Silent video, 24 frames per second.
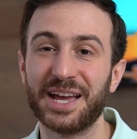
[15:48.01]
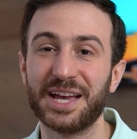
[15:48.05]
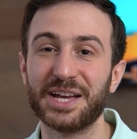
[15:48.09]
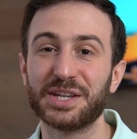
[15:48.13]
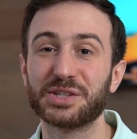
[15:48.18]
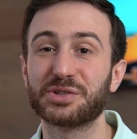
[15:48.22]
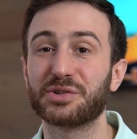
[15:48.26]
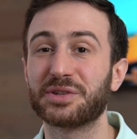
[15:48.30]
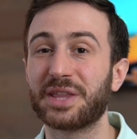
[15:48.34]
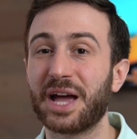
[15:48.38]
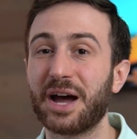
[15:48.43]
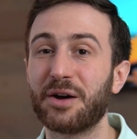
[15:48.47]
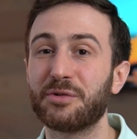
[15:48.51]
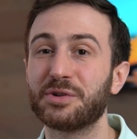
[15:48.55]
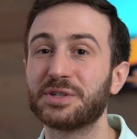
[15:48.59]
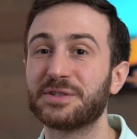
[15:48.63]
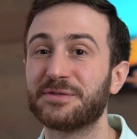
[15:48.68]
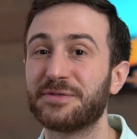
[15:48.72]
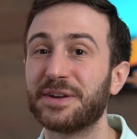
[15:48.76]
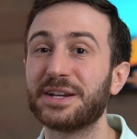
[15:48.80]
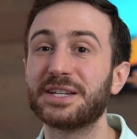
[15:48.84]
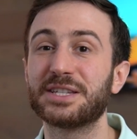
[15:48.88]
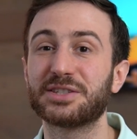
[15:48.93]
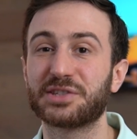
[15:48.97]
So that was
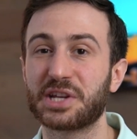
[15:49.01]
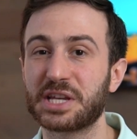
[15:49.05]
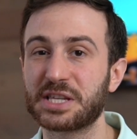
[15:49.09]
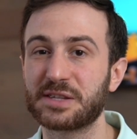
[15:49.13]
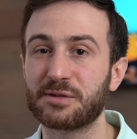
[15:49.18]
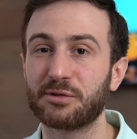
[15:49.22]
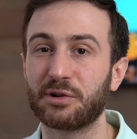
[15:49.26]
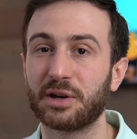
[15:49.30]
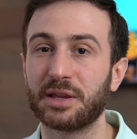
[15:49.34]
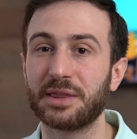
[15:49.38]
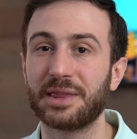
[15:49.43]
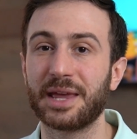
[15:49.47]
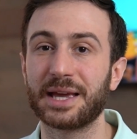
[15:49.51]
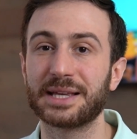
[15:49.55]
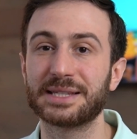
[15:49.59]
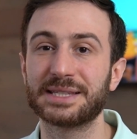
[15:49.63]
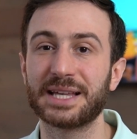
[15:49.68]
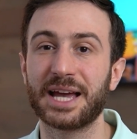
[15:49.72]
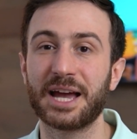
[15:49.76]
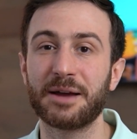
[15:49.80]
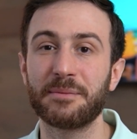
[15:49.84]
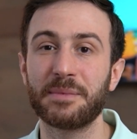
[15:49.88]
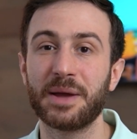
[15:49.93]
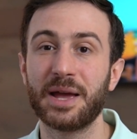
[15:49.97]
very stressful in the
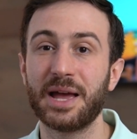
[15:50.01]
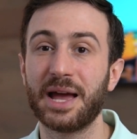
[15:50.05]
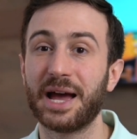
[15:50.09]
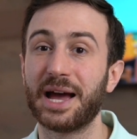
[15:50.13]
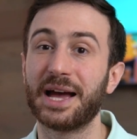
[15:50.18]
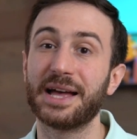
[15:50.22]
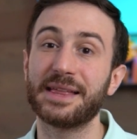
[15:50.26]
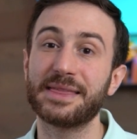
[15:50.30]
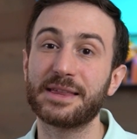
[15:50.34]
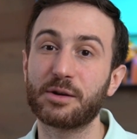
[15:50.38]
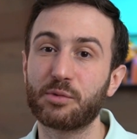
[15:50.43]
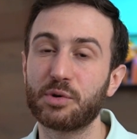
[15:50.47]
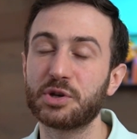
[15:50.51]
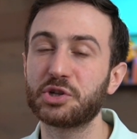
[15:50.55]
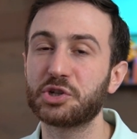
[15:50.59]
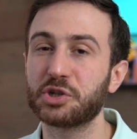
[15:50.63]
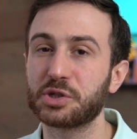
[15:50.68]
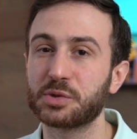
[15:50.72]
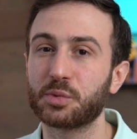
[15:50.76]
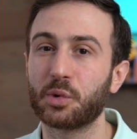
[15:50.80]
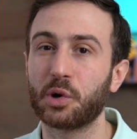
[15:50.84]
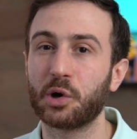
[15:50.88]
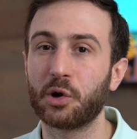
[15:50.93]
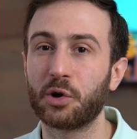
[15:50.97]
exam and the
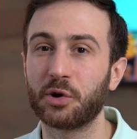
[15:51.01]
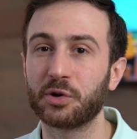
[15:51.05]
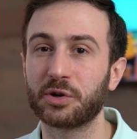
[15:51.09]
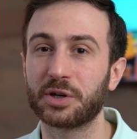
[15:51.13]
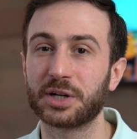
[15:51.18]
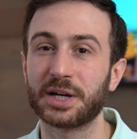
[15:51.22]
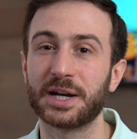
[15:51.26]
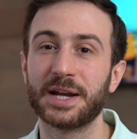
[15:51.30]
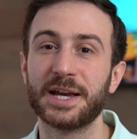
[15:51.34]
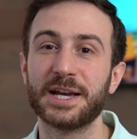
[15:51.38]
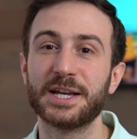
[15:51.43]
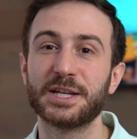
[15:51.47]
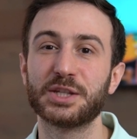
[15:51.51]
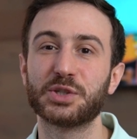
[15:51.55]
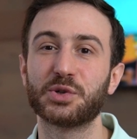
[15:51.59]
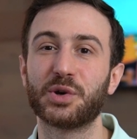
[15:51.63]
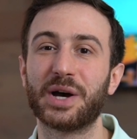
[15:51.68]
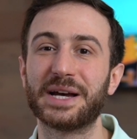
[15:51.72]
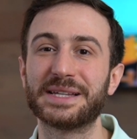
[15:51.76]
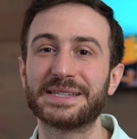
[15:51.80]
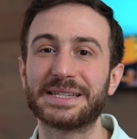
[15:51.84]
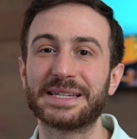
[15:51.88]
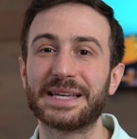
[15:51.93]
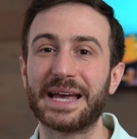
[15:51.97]
questions were longer. So
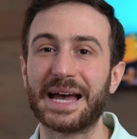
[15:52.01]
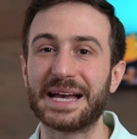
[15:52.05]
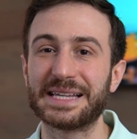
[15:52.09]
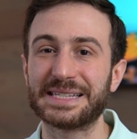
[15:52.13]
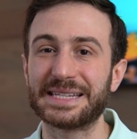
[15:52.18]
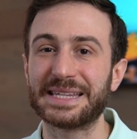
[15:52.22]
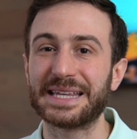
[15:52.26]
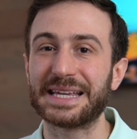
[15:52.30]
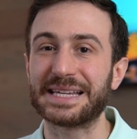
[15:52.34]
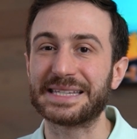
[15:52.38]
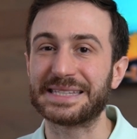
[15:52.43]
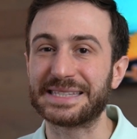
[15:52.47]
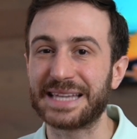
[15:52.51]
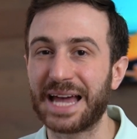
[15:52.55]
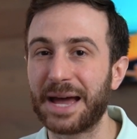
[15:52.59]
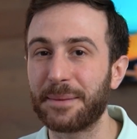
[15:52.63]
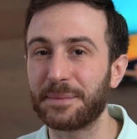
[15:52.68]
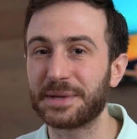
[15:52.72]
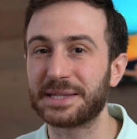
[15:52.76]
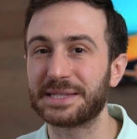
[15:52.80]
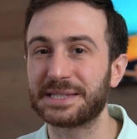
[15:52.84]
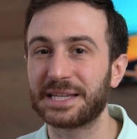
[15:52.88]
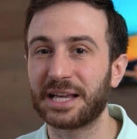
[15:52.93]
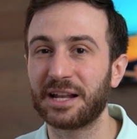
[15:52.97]
as, a, as an exam
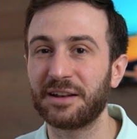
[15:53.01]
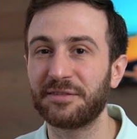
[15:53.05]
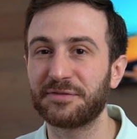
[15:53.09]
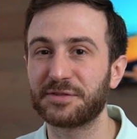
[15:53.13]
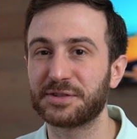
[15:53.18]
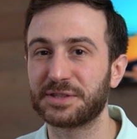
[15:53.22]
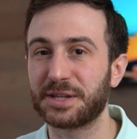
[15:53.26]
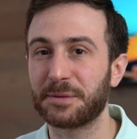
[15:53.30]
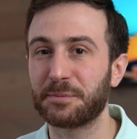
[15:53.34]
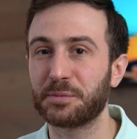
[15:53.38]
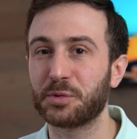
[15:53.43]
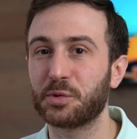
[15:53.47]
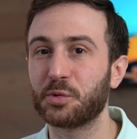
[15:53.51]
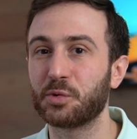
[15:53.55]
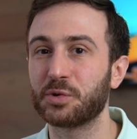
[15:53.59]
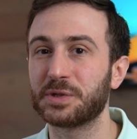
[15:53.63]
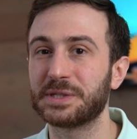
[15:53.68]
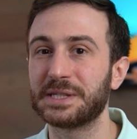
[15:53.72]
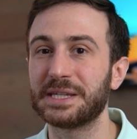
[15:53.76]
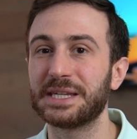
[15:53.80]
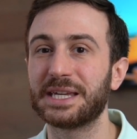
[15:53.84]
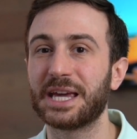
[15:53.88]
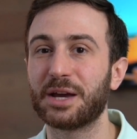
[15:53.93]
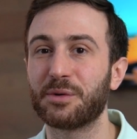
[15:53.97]
itself, step two
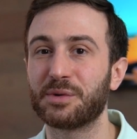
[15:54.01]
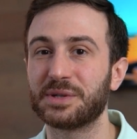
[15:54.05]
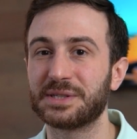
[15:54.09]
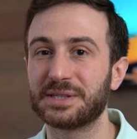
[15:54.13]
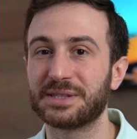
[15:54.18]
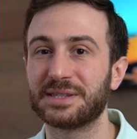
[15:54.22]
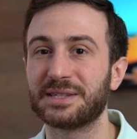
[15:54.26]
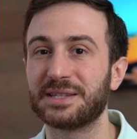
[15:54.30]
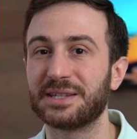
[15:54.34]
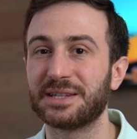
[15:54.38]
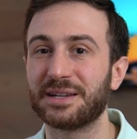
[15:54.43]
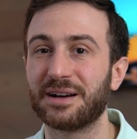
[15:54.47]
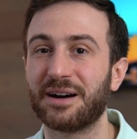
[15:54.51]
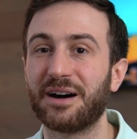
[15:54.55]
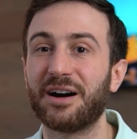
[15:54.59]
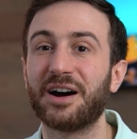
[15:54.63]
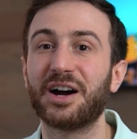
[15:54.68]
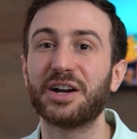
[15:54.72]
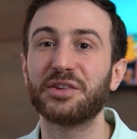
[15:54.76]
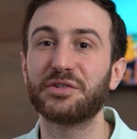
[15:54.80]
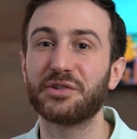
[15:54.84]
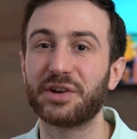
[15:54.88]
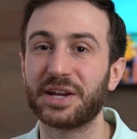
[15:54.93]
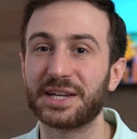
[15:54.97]
CK was the
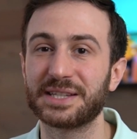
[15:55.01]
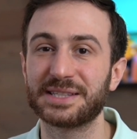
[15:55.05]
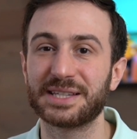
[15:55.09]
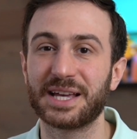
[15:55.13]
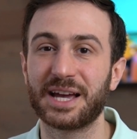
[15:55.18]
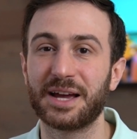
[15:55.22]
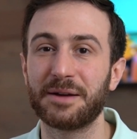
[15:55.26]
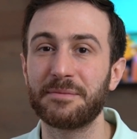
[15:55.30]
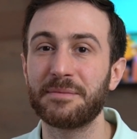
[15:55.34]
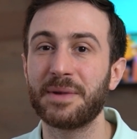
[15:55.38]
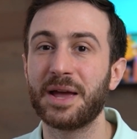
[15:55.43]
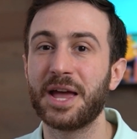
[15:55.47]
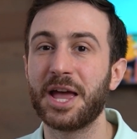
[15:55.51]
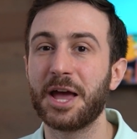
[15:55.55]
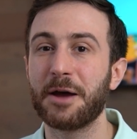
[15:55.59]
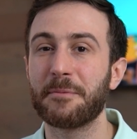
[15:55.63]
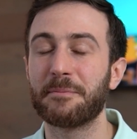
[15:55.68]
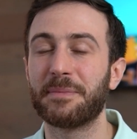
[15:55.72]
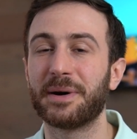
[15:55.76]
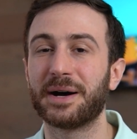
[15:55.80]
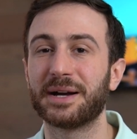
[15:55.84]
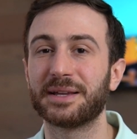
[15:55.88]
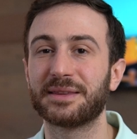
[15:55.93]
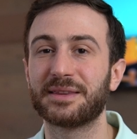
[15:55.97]
harder exam,
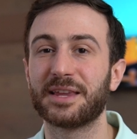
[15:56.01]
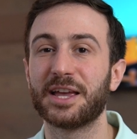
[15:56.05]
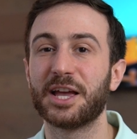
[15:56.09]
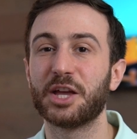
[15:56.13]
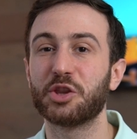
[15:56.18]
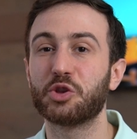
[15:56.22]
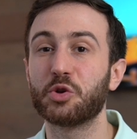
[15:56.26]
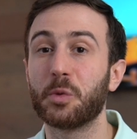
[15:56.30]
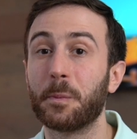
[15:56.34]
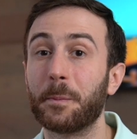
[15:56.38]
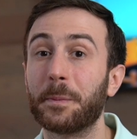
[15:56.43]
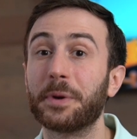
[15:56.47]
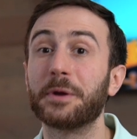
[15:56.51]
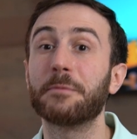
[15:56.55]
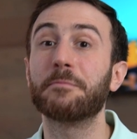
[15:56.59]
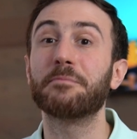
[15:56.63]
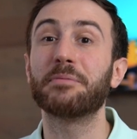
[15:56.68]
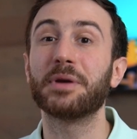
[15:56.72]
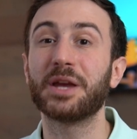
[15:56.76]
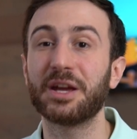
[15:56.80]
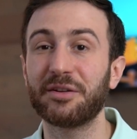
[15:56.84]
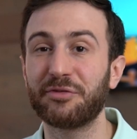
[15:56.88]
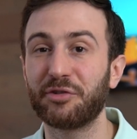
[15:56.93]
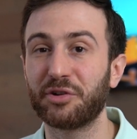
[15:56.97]
but to
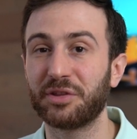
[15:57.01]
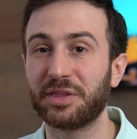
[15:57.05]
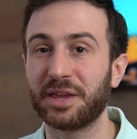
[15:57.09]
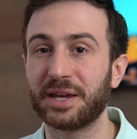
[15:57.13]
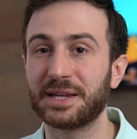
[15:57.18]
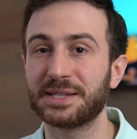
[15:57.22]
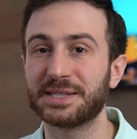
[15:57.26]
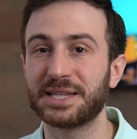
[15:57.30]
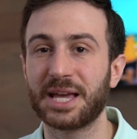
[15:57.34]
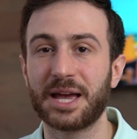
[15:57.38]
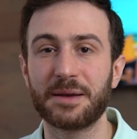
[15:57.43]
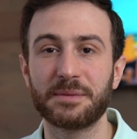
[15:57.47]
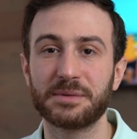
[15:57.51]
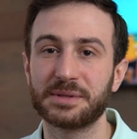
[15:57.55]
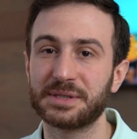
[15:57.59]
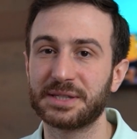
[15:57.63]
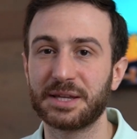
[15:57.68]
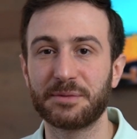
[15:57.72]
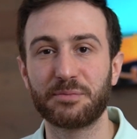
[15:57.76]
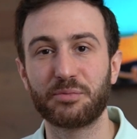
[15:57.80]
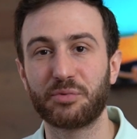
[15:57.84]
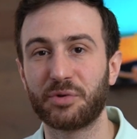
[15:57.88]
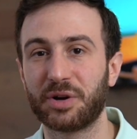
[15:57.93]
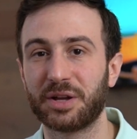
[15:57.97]
prepare for the exam,
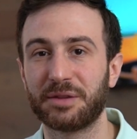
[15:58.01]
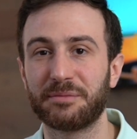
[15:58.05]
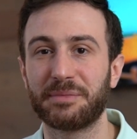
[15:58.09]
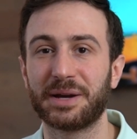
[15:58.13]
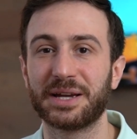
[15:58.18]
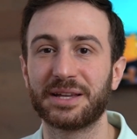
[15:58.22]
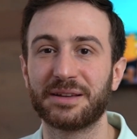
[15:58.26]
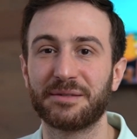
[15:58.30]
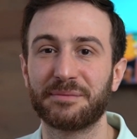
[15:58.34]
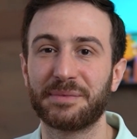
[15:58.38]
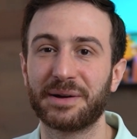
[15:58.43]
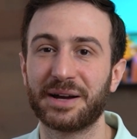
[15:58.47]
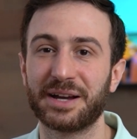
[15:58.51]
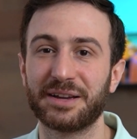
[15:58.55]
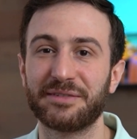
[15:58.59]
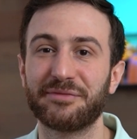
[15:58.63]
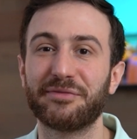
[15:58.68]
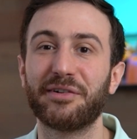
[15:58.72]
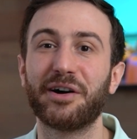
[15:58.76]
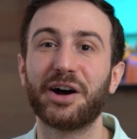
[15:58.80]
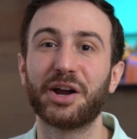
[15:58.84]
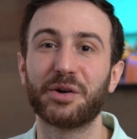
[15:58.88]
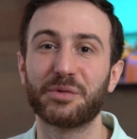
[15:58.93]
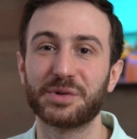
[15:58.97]
step one by, by
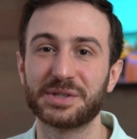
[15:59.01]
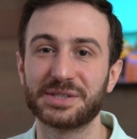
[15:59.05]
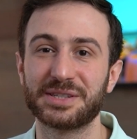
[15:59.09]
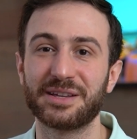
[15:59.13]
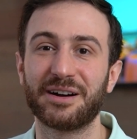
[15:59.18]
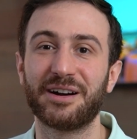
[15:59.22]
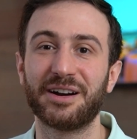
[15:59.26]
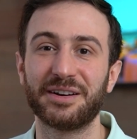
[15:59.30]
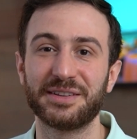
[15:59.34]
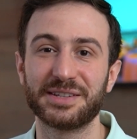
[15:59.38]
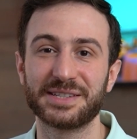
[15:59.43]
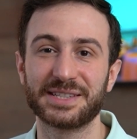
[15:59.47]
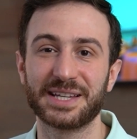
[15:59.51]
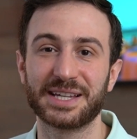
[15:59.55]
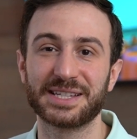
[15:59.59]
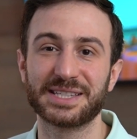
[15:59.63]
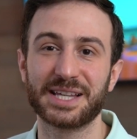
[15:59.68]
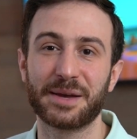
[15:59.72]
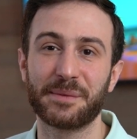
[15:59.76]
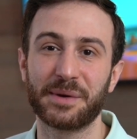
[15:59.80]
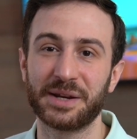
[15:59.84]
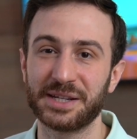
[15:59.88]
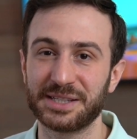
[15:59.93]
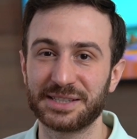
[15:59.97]
far was the hardest
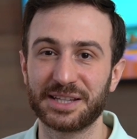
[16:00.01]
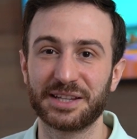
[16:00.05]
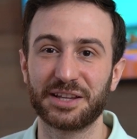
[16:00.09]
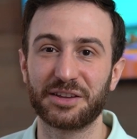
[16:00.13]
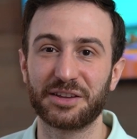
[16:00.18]
exam I studied